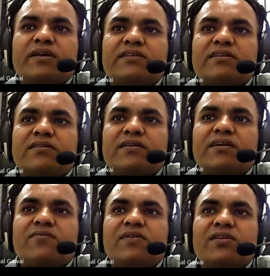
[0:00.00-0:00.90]
acid,
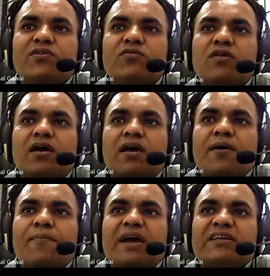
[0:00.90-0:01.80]
it will give
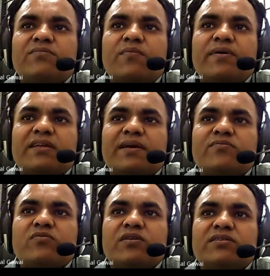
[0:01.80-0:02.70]
maximum
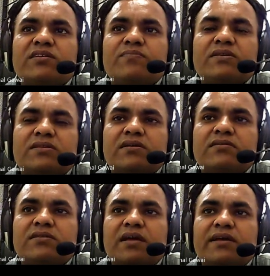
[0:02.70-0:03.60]
encapsulation
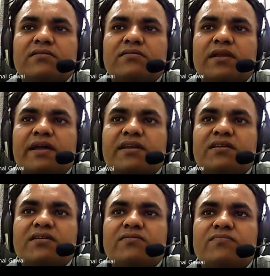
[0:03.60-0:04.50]
efficiency like
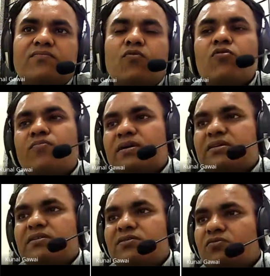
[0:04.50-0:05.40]
94%.
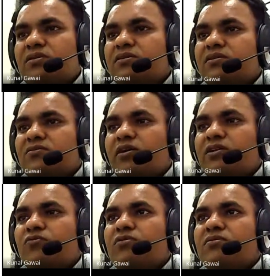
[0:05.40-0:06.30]
So this is
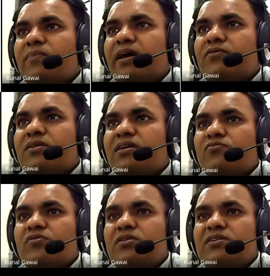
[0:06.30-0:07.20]
quite good
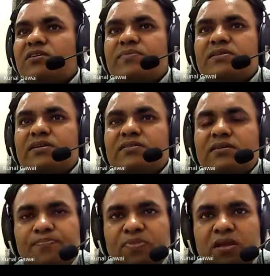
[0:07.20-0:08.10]
microencapsulation
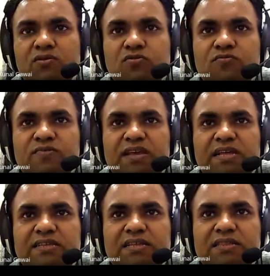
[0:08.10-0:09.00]
efficiency. So we
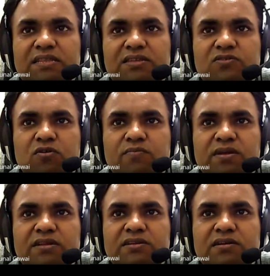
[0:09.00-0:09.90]
can say this
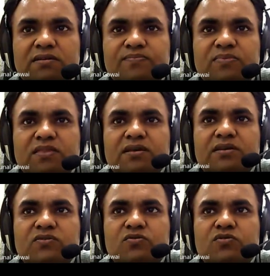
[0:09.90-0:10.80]
combination
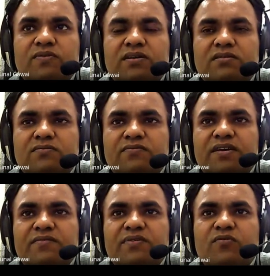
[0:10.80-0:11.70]
is good one
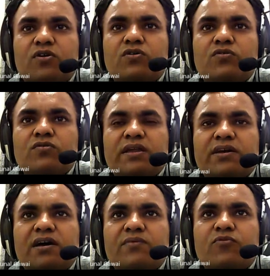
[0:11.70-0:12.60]
when we want to
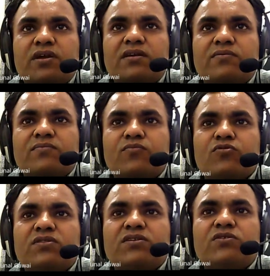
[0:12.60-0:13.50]
incorporate
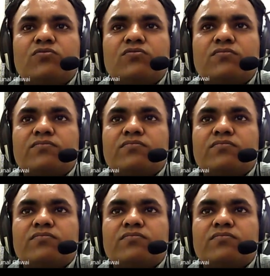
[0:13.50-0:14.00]
both these two